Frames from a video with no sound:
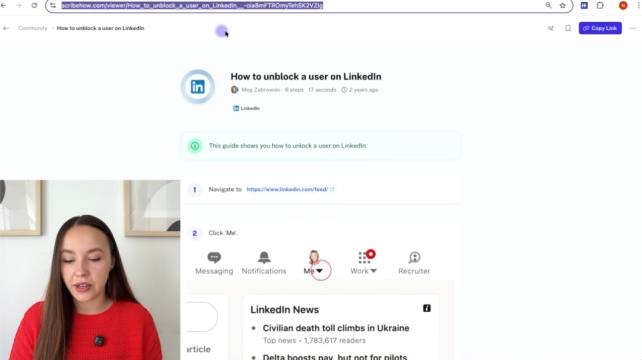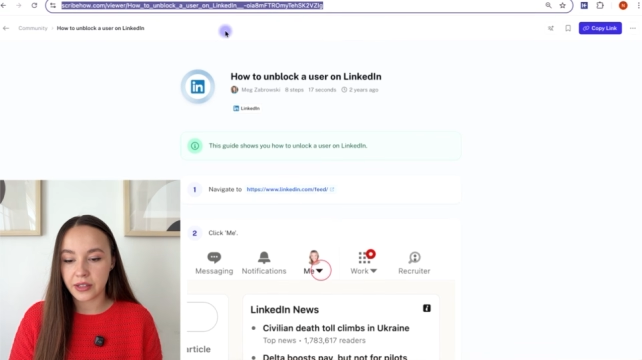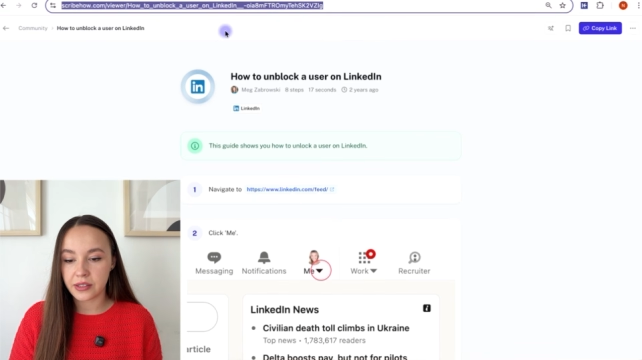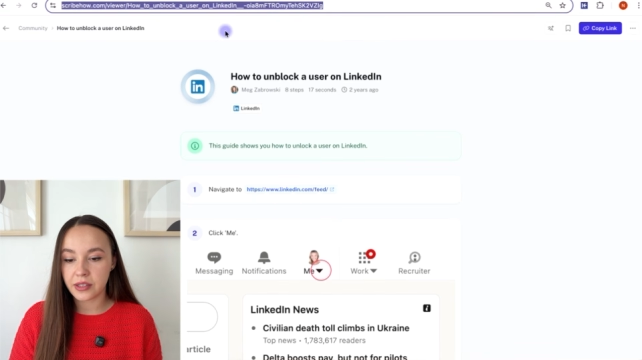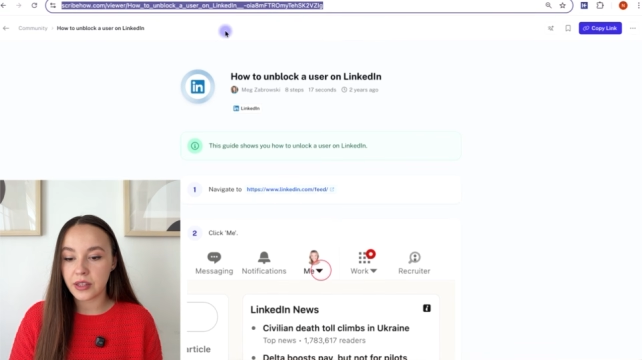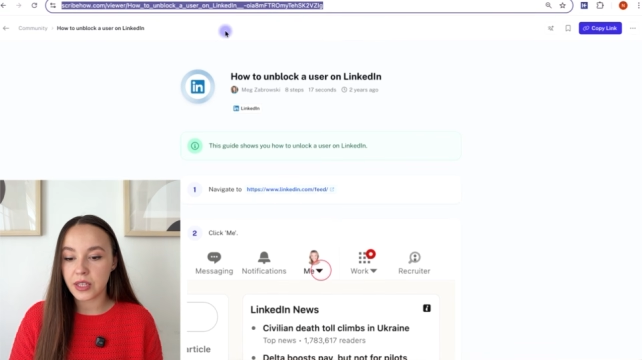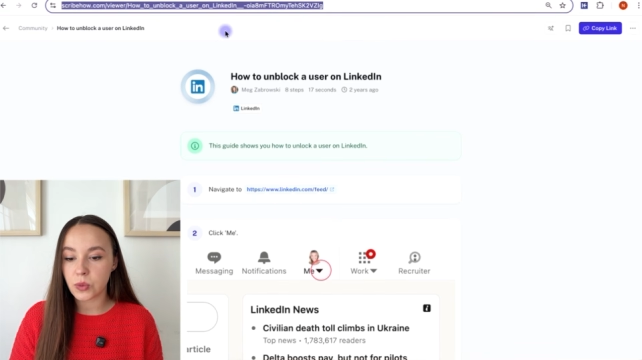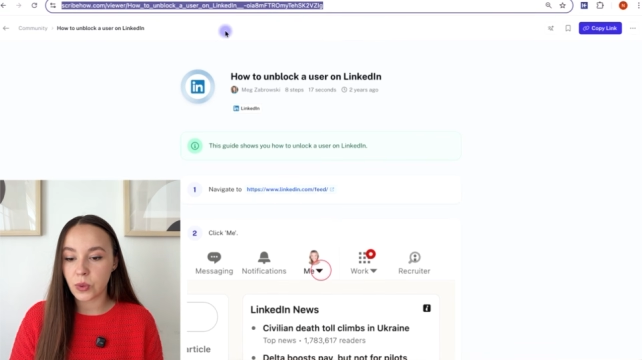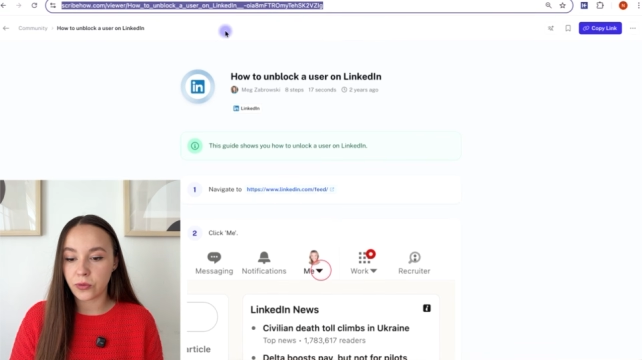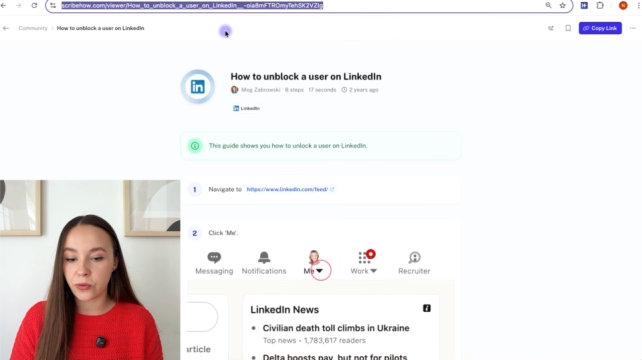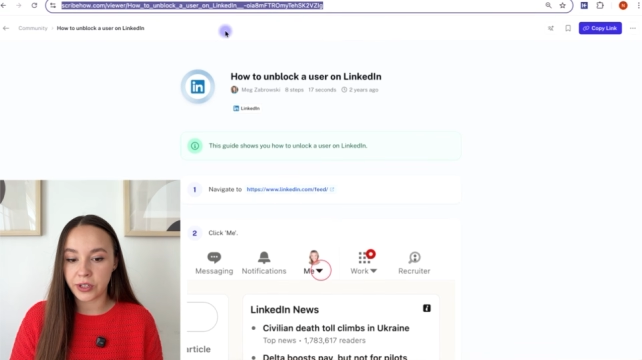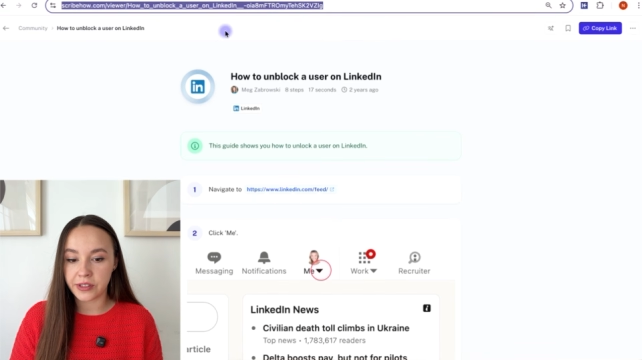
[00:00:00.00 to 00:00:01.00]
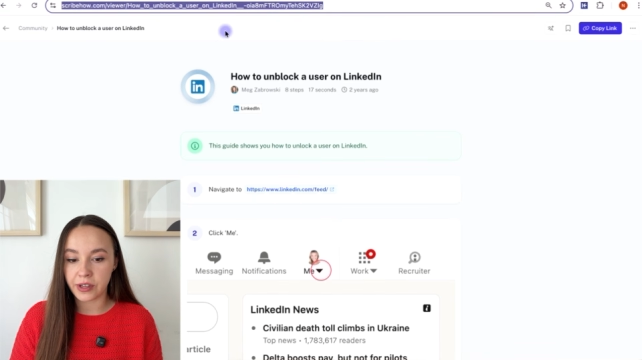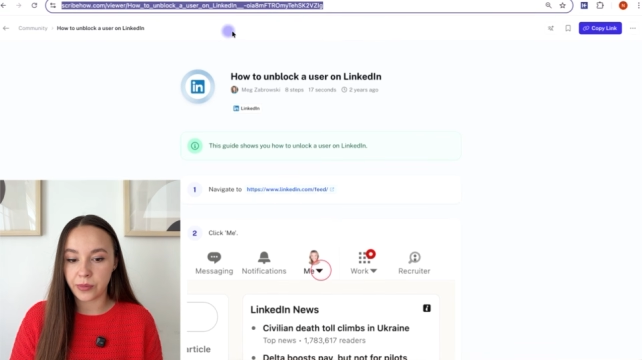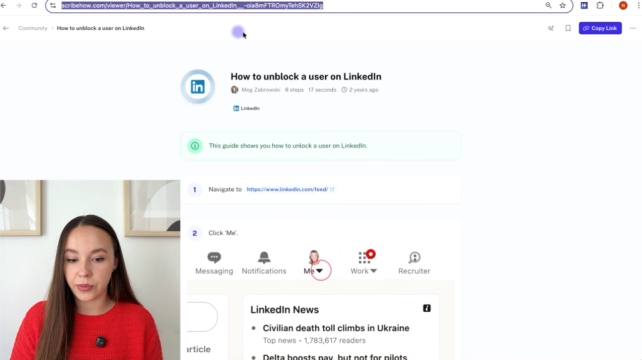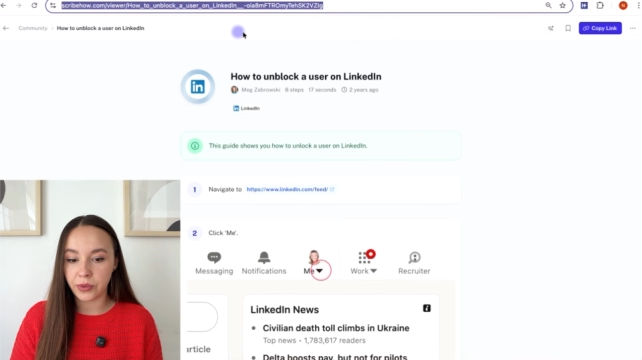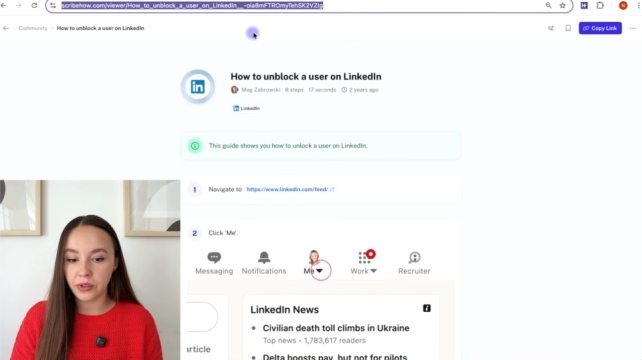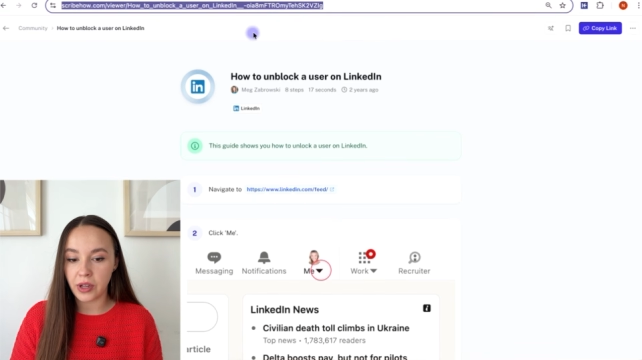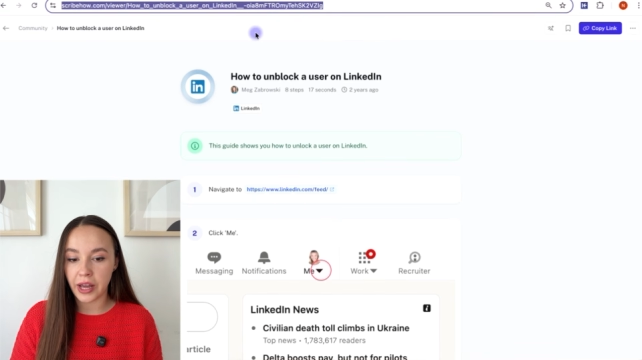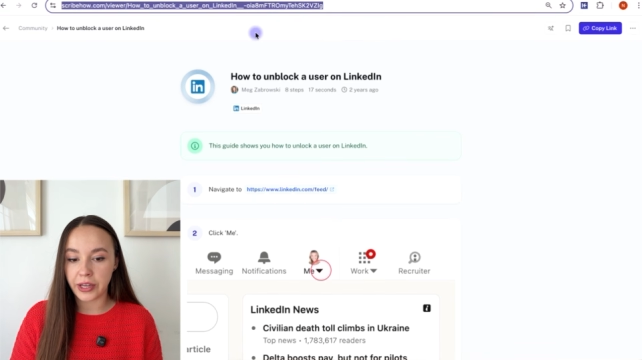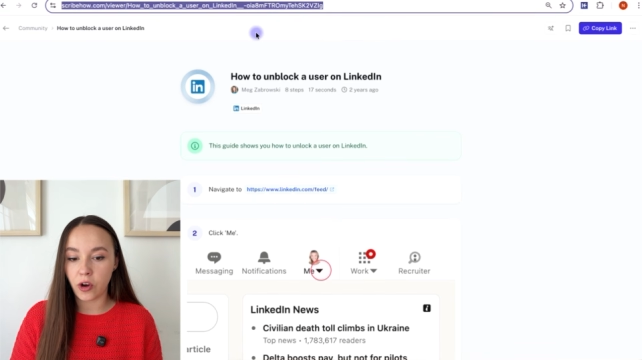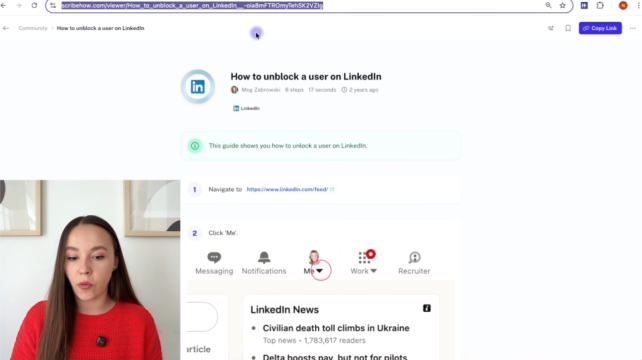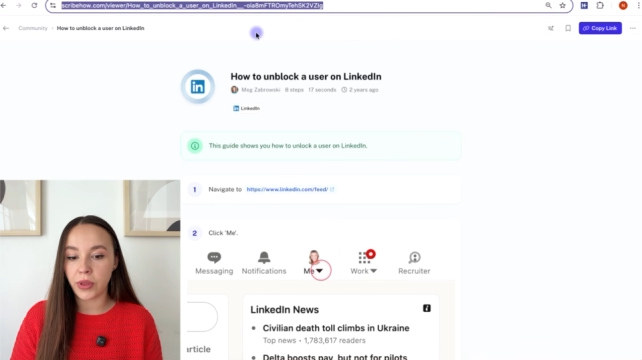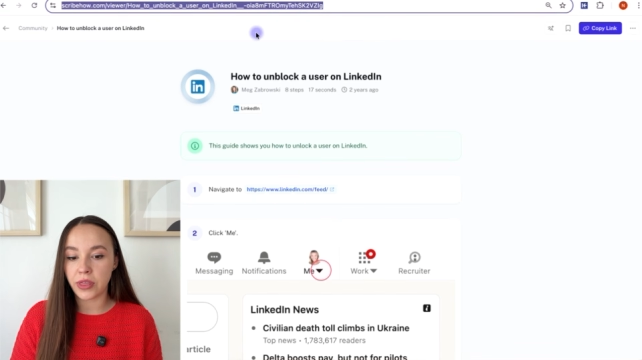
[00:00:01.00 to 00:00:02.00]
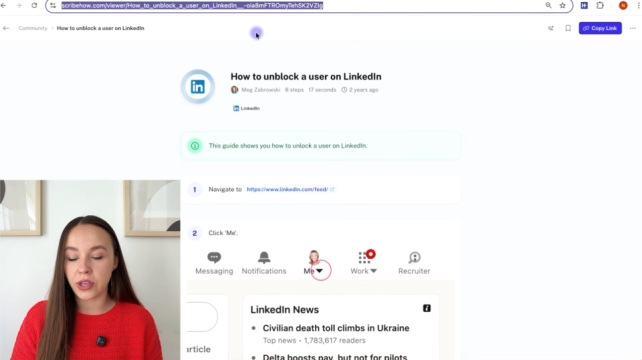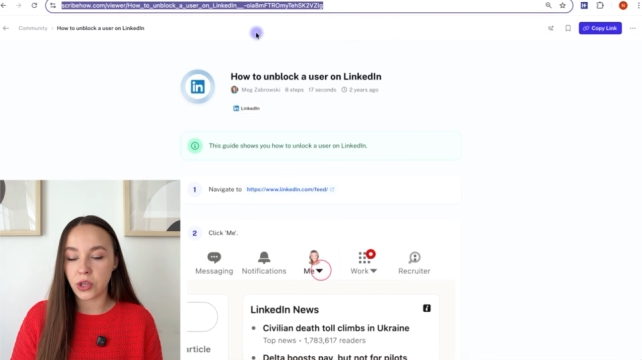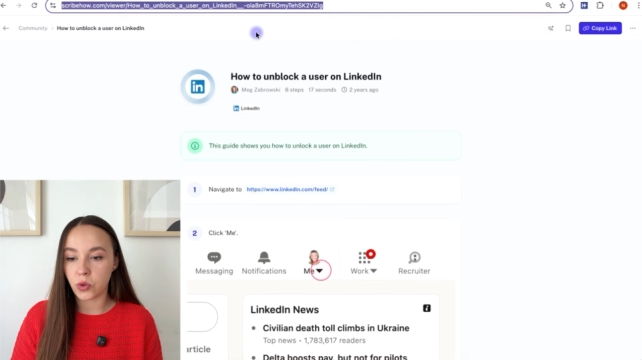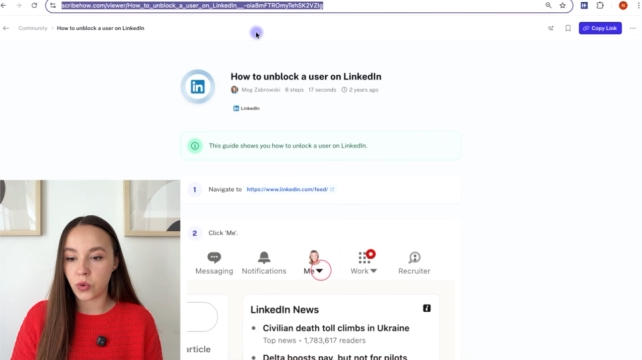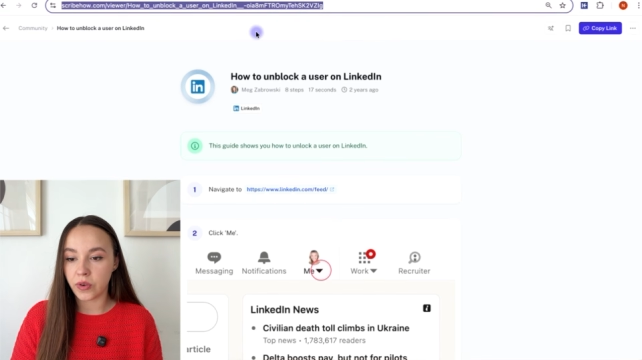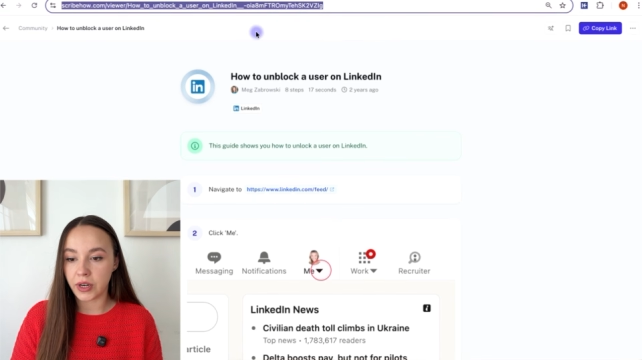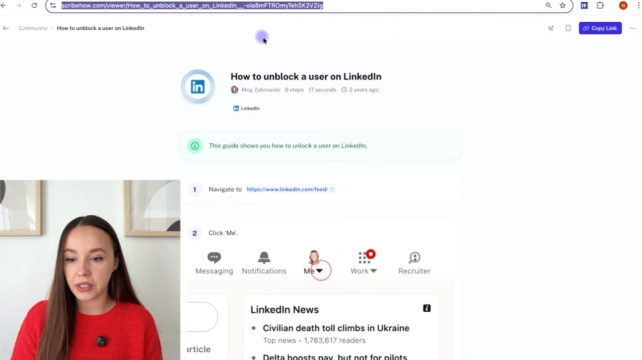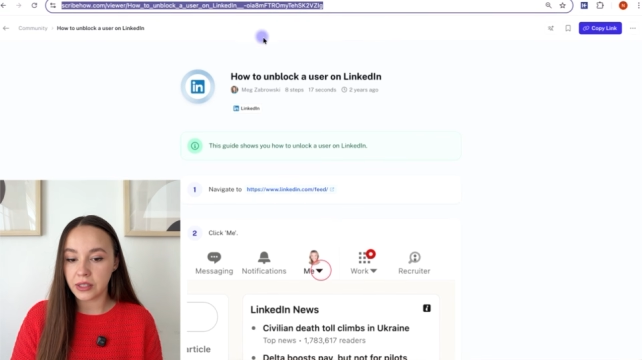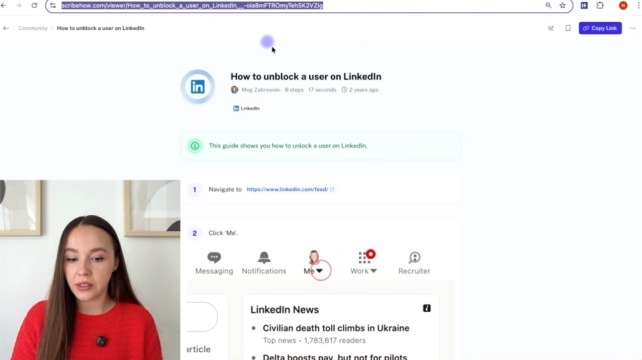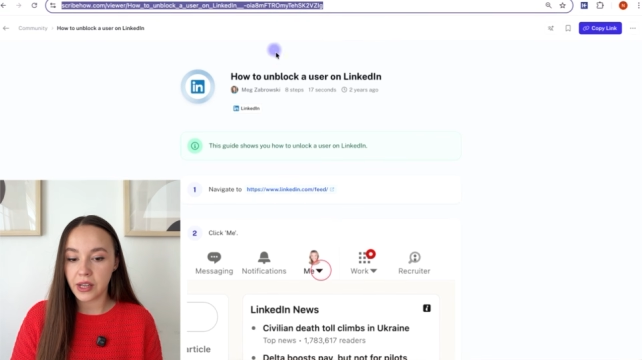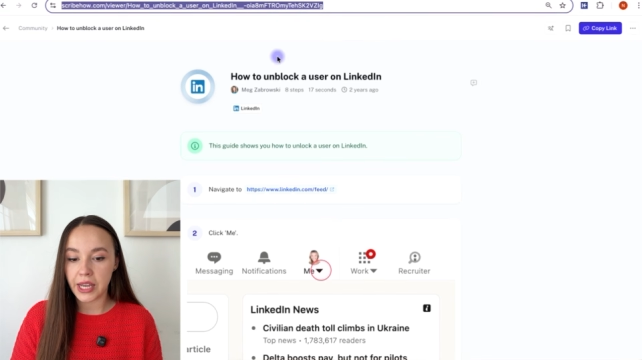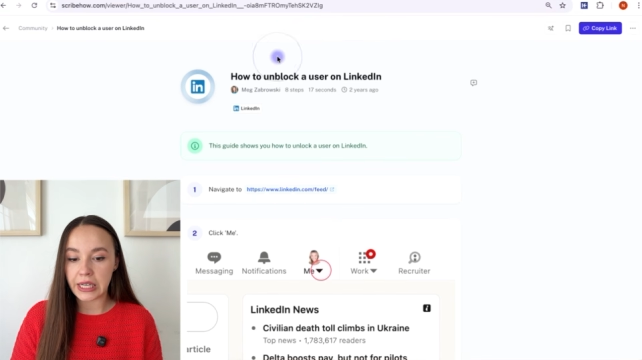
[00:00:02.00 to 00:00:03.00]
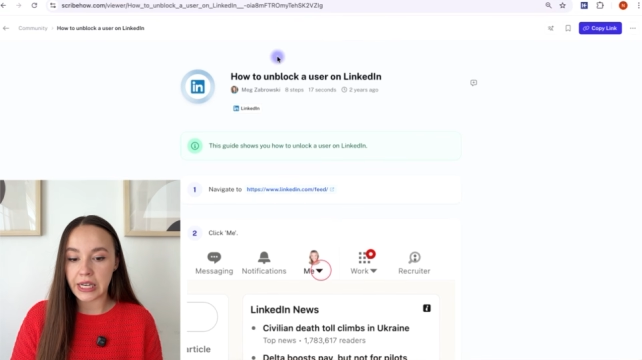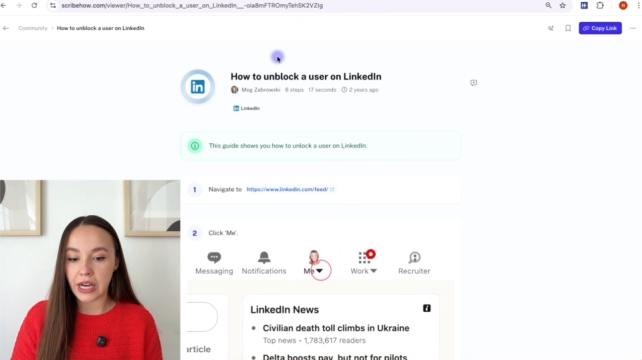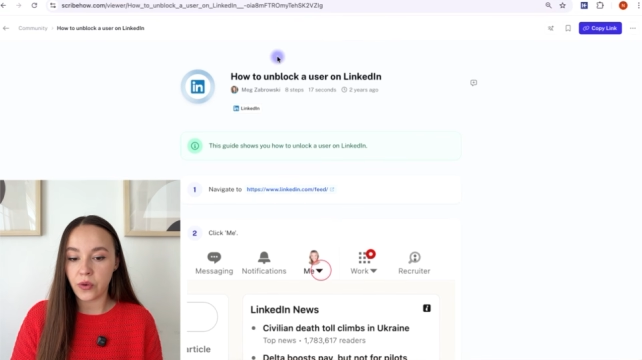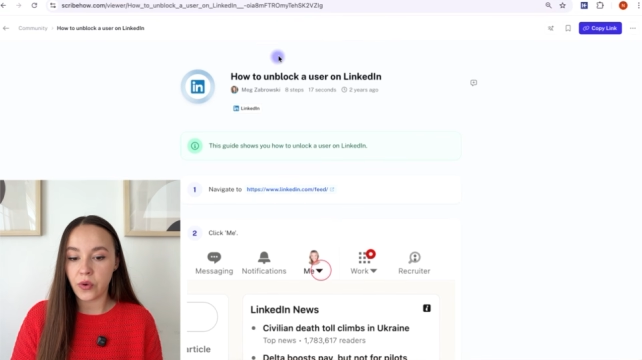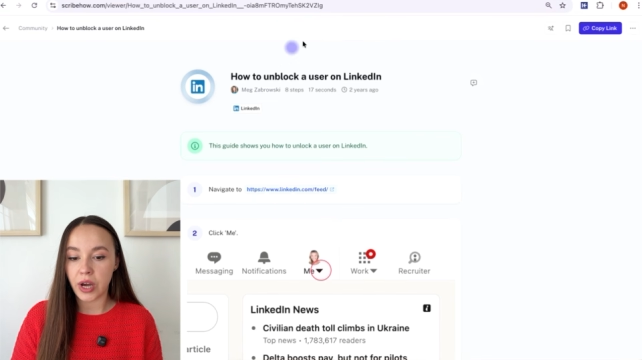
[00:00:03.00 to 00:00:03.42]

See this one, for example. I copied the URL and now